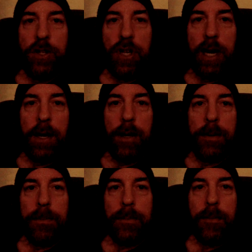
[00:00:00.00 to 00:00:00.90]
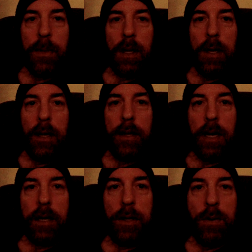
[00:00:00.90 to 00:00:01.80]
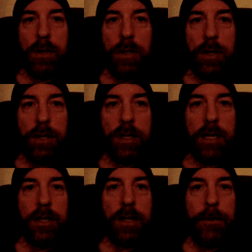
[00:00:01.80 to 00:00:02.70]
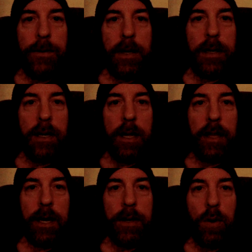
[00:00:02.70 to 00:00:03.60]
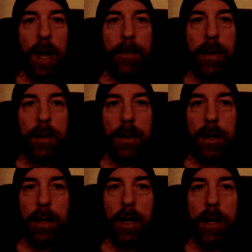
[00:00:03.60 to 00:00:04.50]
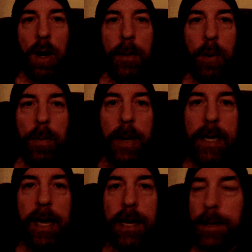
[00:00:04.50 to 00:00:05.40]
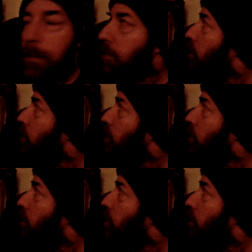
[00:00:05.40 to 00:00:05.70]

my chair that I use to just stick stuff in and then I grab it I grab it with my cane